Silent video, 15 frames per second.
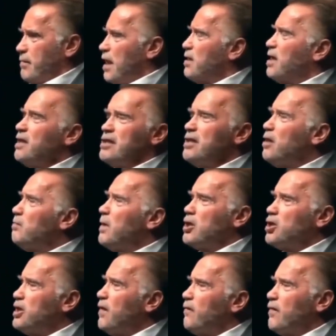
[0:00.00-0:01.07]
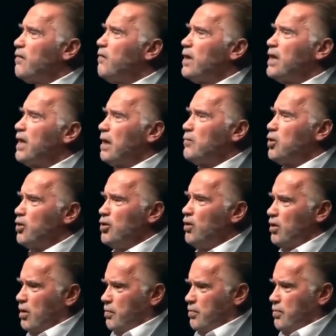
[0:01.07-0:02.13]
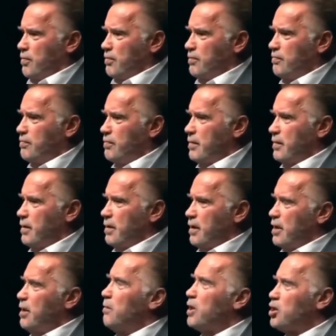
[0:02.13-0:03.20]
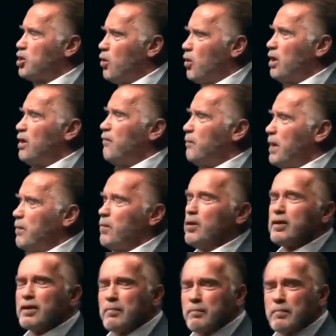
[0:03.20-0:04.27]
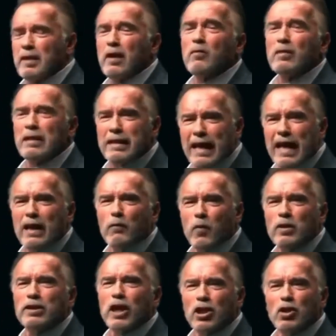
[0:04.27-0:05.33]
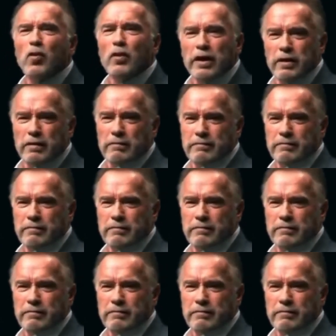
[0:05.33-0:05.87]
Now, that is not much different when you come to Europe. The majority of people don't like what they're doing